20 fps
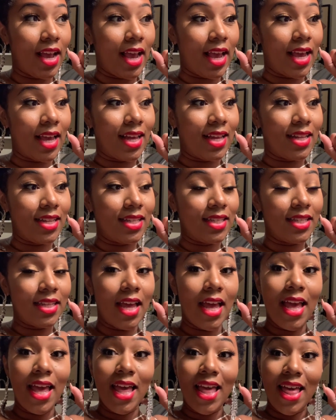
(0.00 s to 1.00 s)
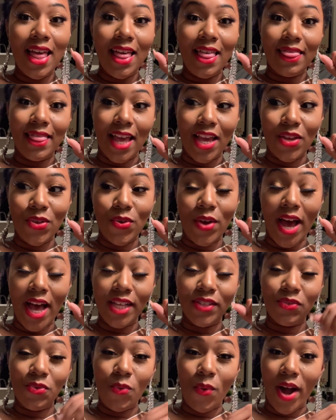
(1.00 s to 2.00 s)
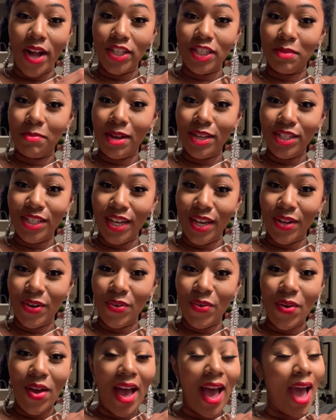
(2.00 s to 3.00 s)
And thank you guys for watching my channel.